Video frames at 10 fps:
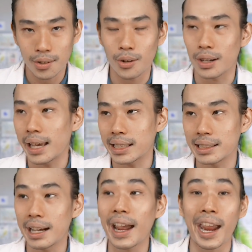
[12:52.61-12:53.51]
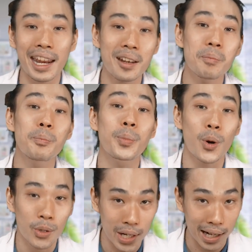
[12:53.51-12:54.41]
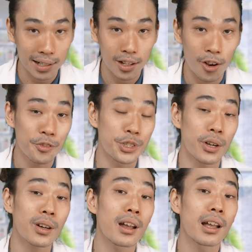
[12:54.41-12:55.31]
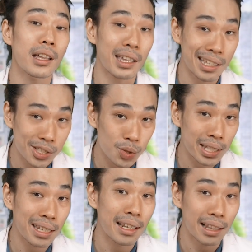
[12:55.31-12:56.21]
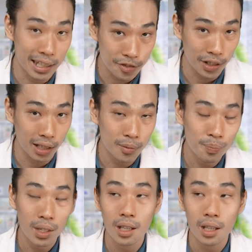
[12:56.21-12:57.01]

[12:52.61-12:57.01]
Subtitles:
or like the end product of your insulin level.